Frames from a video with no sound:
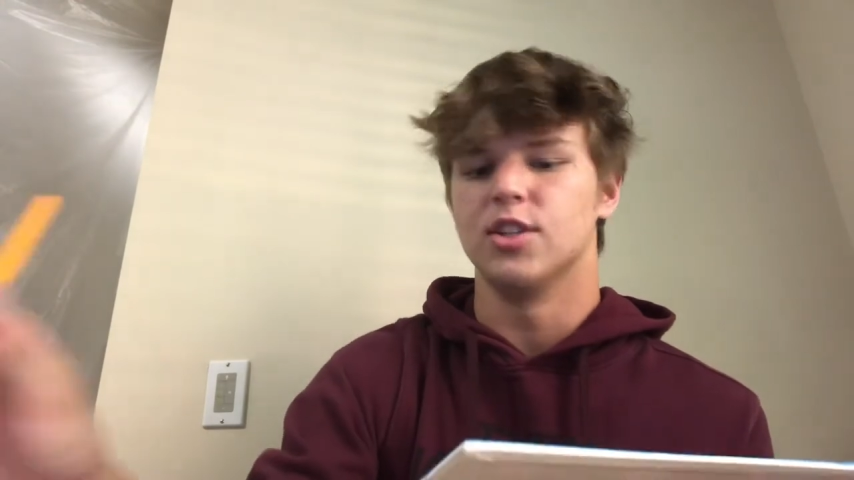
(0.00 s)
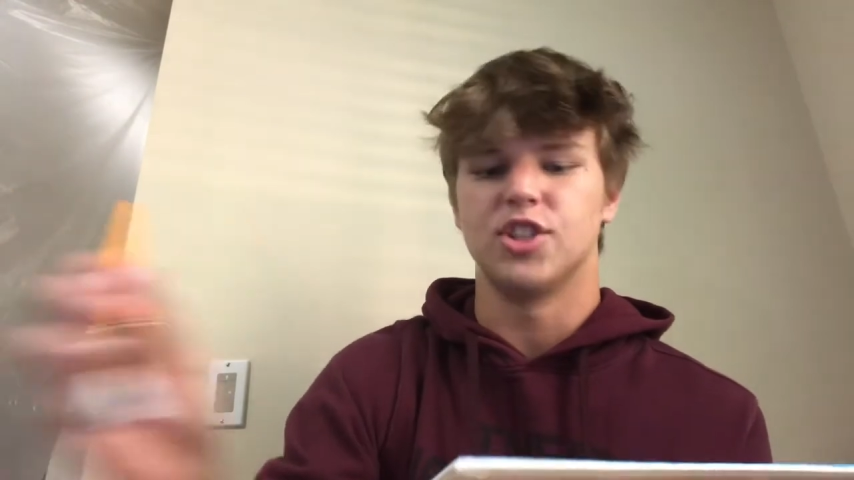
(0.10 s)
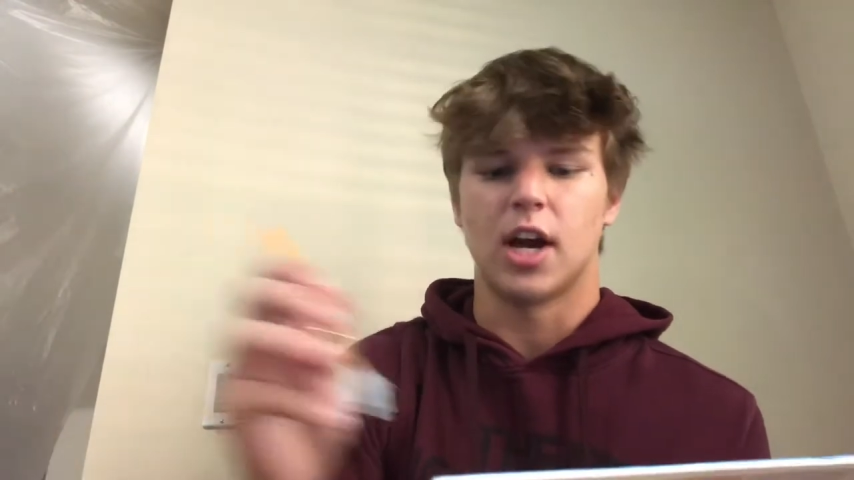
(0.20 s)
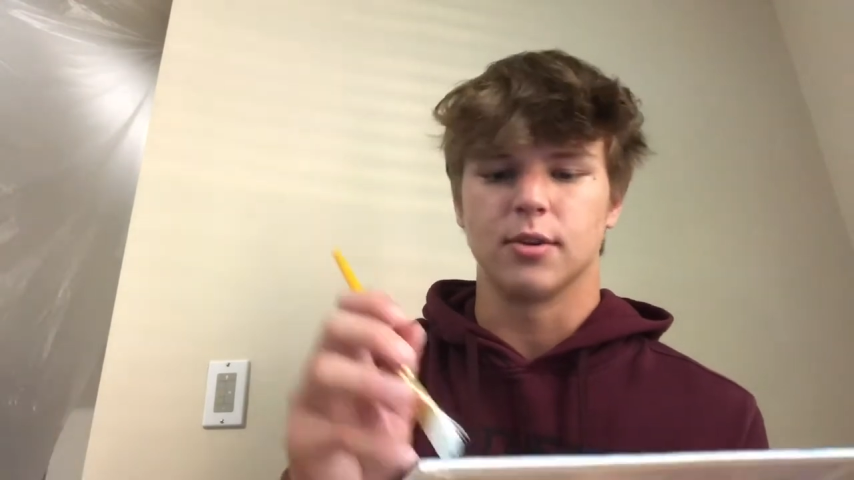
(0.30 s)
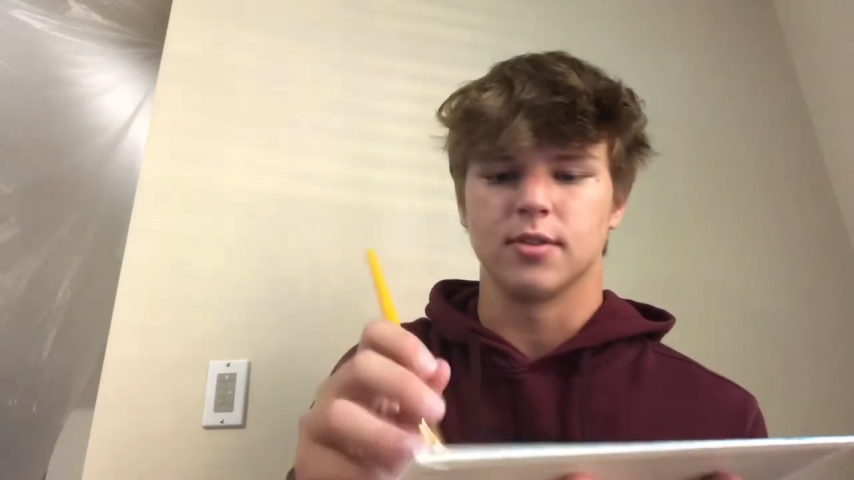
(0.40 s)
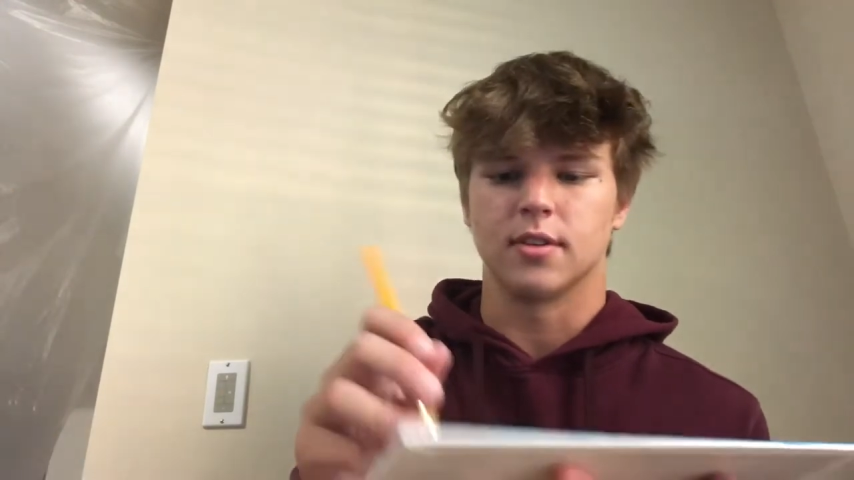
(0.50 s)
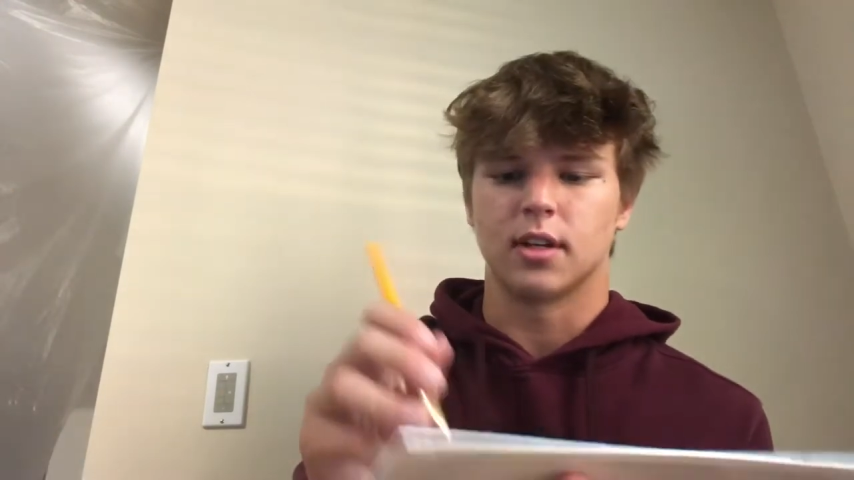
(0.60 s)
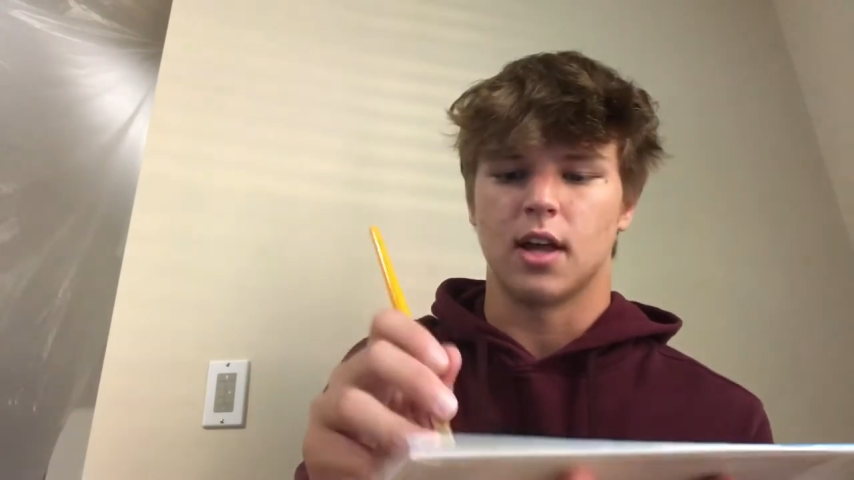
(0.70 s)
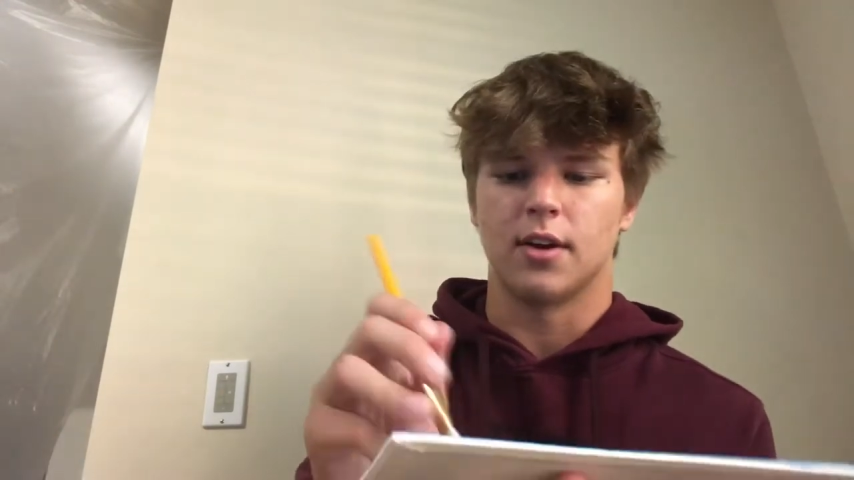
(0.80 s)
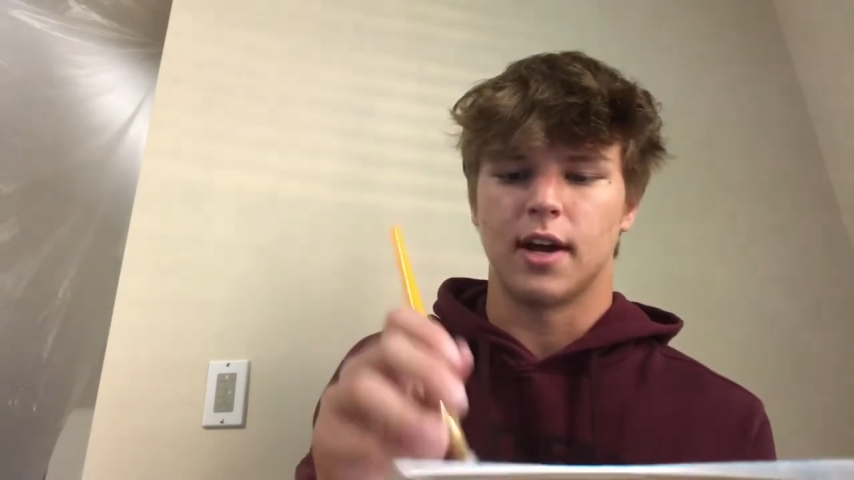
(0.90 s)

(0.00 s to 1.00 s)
shadows on the cloud.